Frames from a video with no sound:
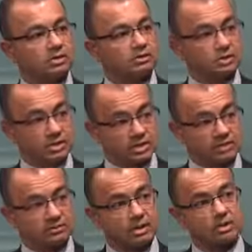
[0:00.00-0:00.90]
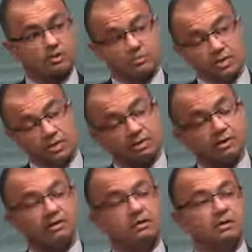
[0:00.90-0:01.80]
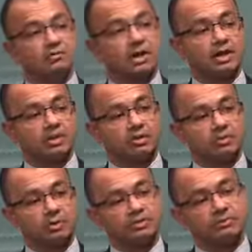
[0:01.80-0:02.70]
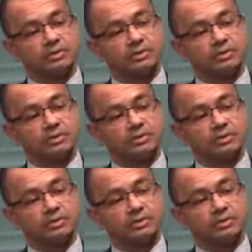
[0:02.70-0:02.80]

suggestive that it could be a melanoma.